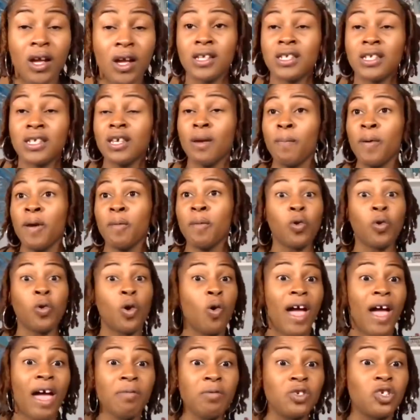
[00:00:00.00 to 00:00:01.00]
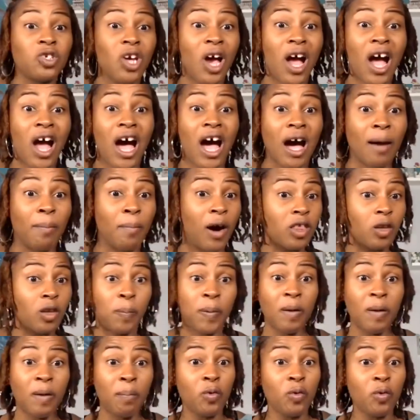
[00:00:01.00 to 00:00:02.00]
Some people don't have a job. Other
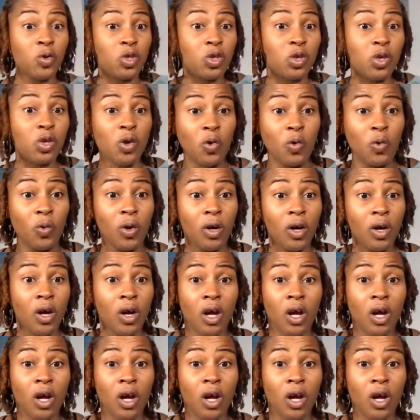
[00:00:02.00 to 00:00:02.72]
people do.